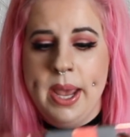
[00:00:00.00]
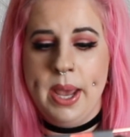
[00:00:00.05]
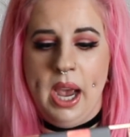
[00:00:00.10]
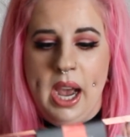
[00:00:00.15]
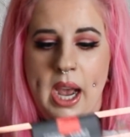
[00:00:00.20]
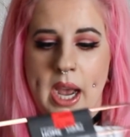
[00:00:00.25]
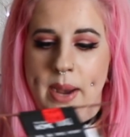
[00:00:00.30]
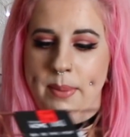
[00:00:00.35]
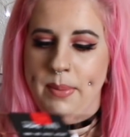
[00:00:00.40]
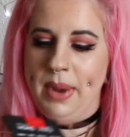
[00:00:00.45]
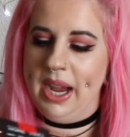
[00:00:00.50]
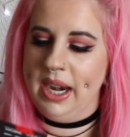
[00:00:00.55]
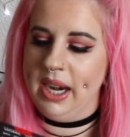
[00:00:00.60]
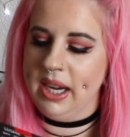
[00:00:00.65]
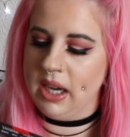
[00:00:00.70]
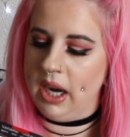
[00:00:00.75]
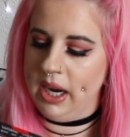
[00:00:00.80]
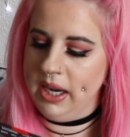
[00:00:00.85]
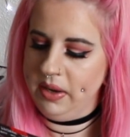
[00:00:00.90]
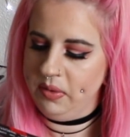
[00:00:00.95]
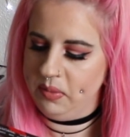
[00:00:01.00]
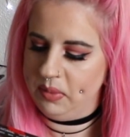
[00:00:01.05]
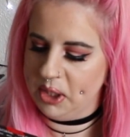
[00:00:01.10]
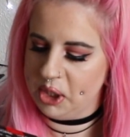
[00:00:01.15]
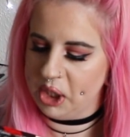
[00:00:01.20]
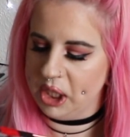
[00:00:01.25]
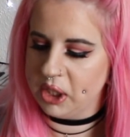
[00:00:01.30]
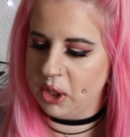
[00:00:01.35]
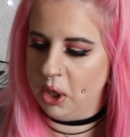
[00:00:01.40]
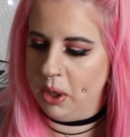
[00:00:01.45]
And I kind of
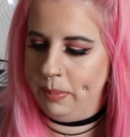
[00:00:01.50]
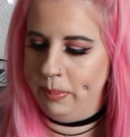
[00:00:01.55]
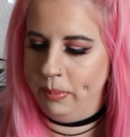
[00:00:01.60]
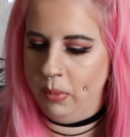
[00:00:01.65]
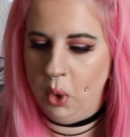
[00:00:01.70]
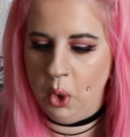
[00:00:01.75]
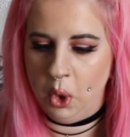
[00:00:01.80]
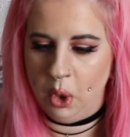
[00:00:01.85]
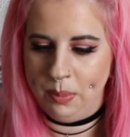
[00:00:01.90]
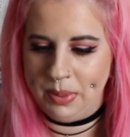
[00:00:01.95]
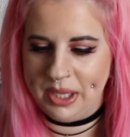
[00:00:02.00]
wish I'd got more,